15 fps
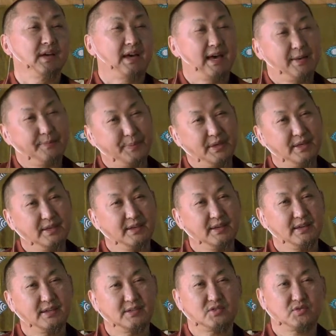Happy
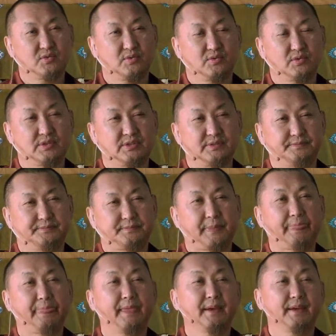and sorrows.
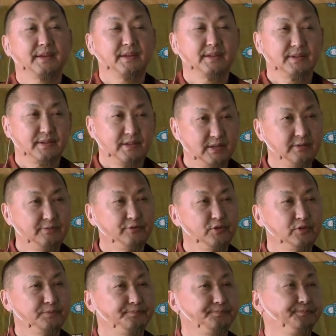
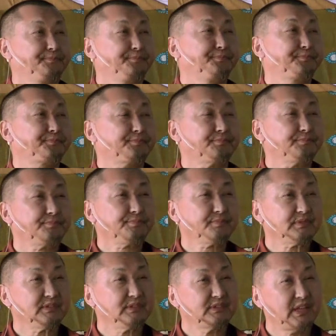Therefore,
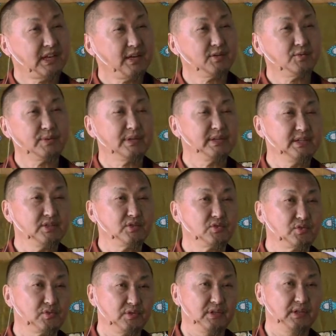now we need
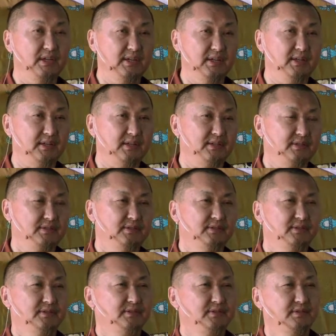to learn
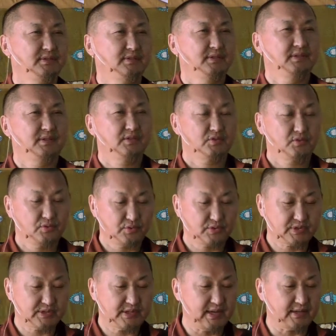to
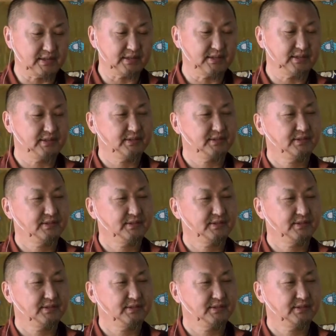study.